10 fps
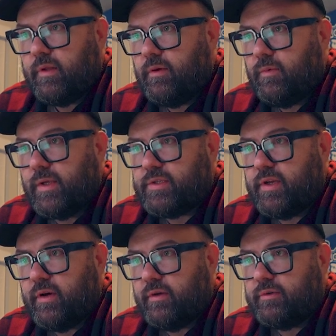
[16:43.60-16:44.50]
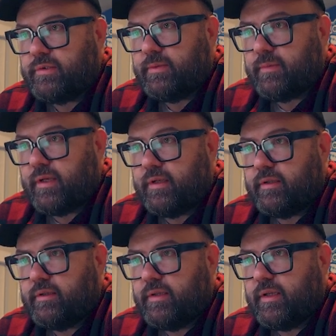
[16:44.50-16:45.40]
which nodes I'm
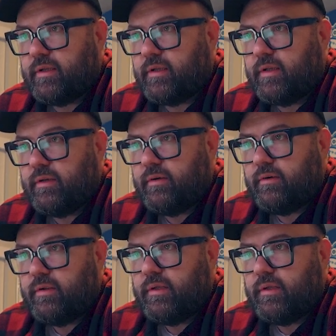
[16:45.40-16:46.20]
gonna include.